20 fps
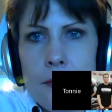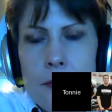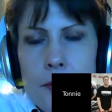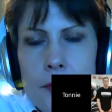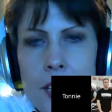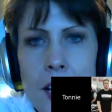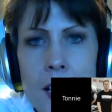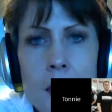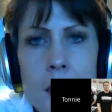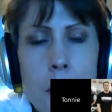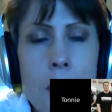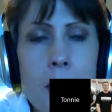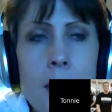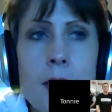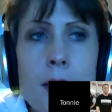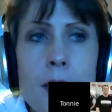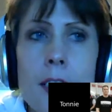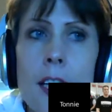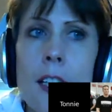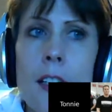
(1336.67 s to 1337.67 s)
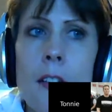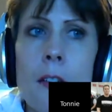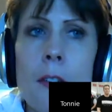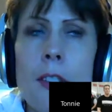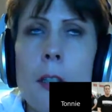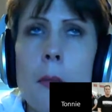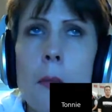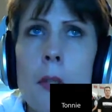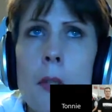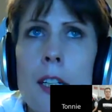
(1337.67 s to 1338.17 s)
That's what he said.
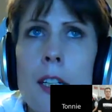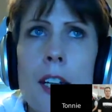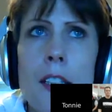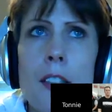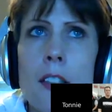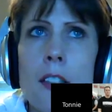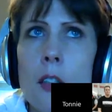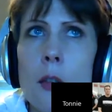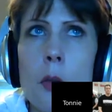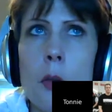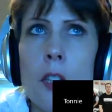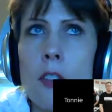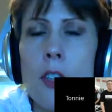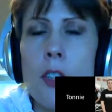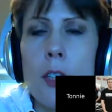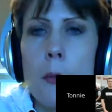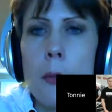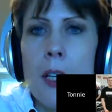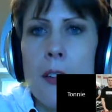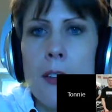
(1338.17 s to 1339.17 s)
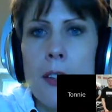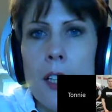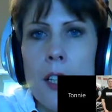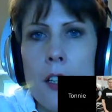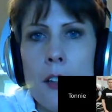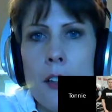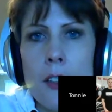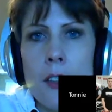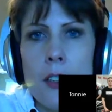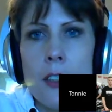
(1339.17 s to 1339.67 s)
Somebody asked a question about that
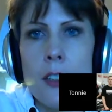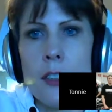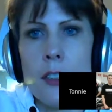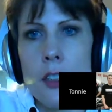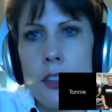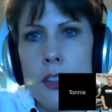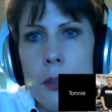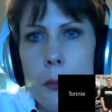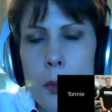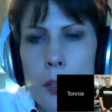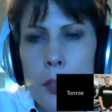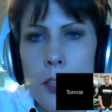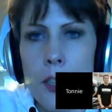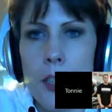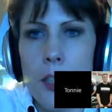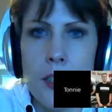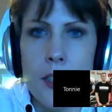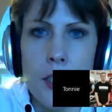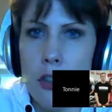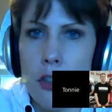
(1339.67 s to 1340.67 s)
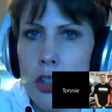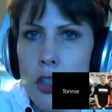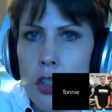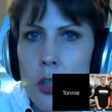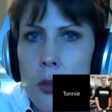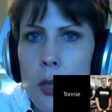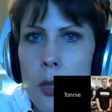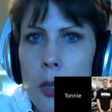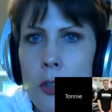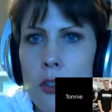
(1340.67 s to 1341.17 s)
on the discussion board, and he said, just
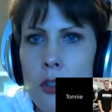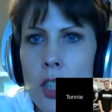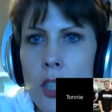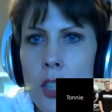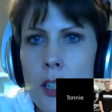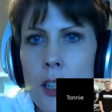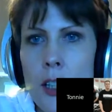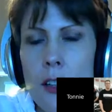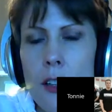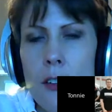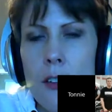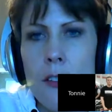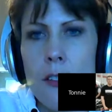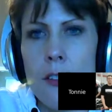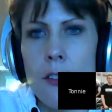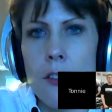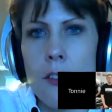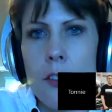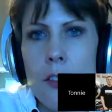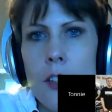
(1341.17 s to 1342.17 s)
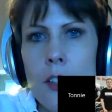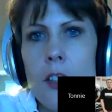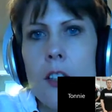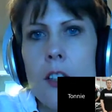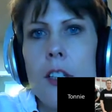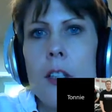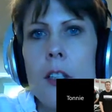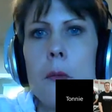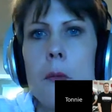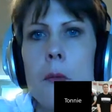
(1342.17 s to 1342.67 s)
go out and take it out.
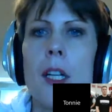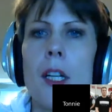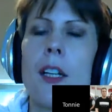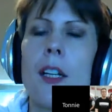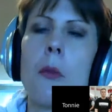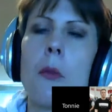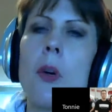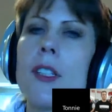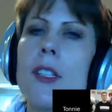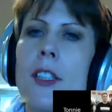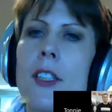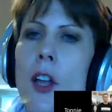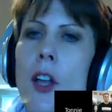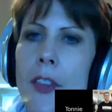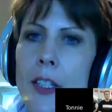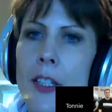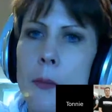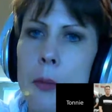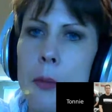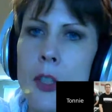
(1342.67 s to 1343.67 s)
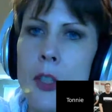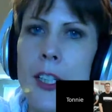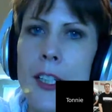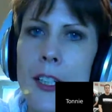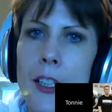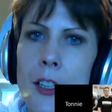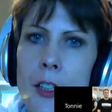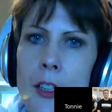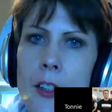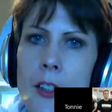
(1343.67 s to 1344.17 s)
But it wasn't on this
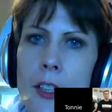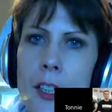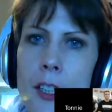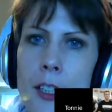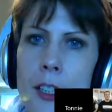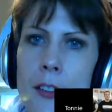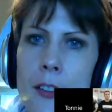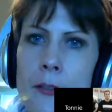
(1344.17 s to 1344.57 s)
particular thing.